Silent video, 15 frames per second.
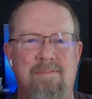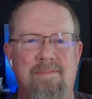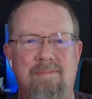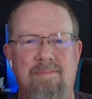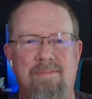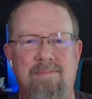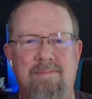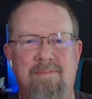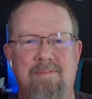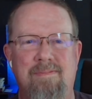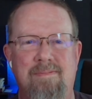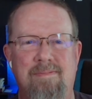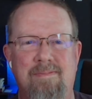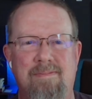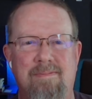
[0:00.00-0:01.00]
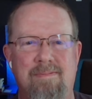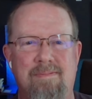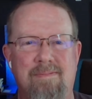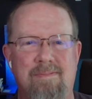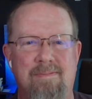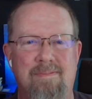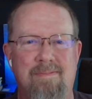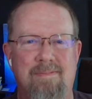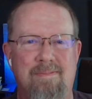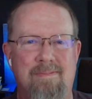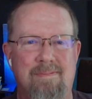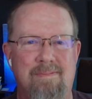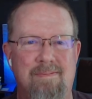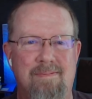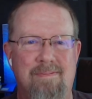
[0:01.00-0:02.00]

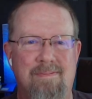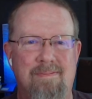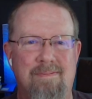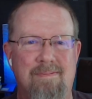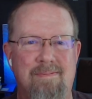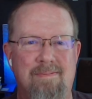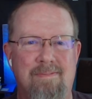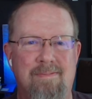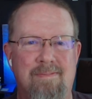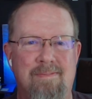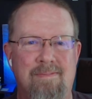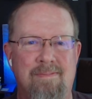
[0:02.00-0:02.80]
(not speaking)